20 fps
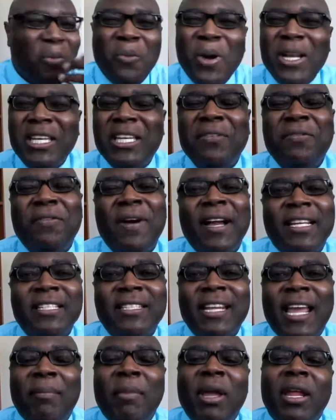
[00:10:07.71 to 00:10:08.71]
What the fuck
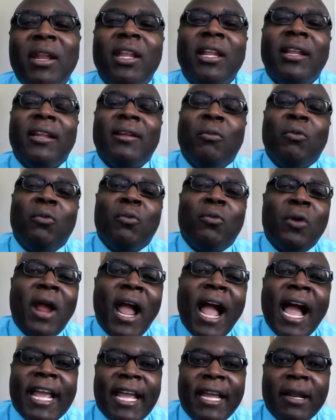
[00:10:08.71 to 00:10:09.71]
is that, man?
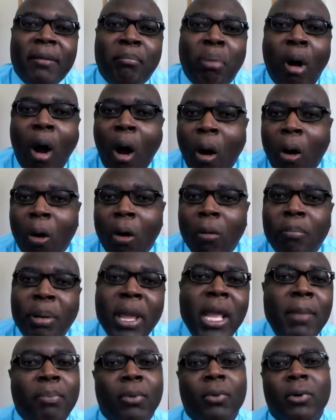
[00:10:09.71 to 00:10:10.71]
Ryan, Paul,
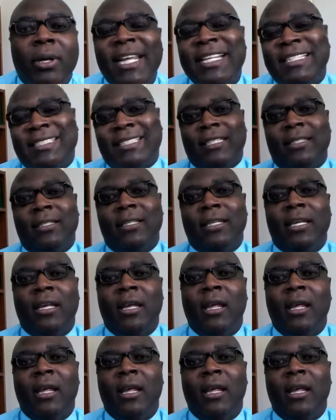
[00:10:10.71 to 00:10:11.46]
people, listen.